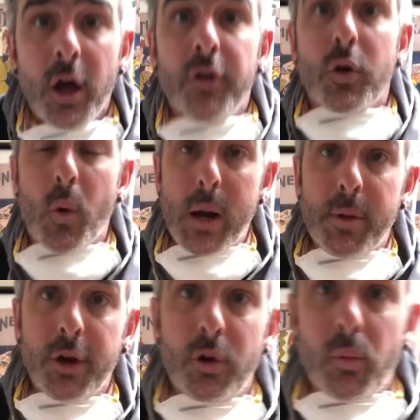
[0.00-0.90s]
So what I'm
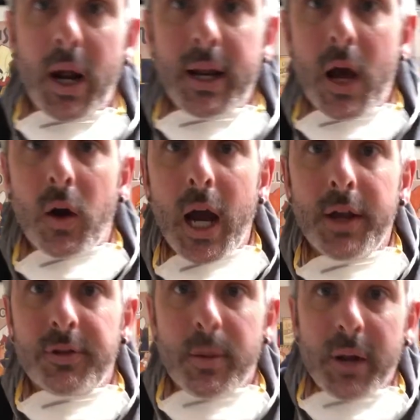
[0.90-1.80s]
going to do right now,
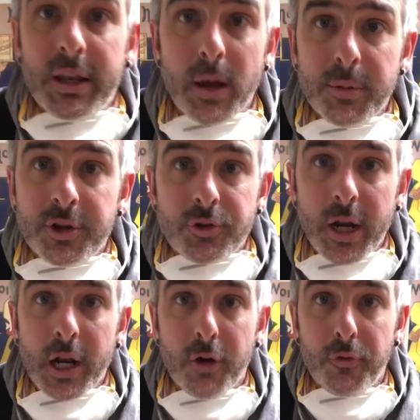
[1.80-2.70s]
guys, is I'm going to
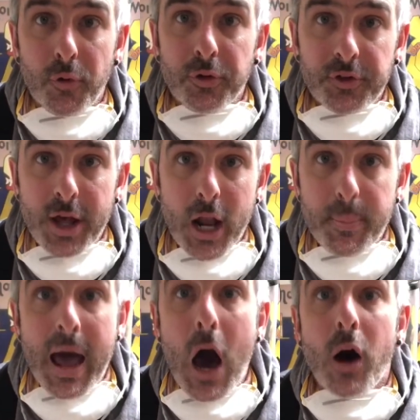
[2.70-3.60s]
demonstrate a full
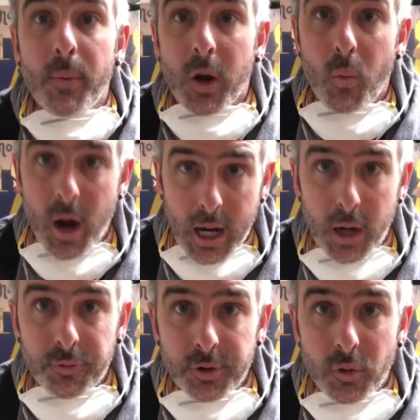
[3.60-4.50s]
setup, how I'm going to walk
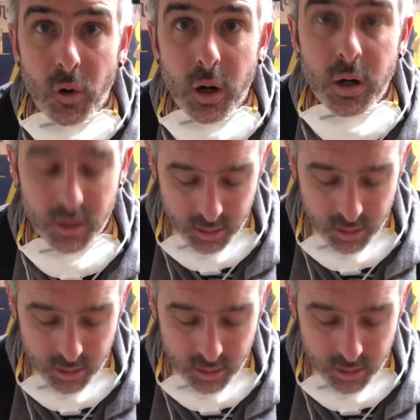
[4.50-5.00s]
out the door.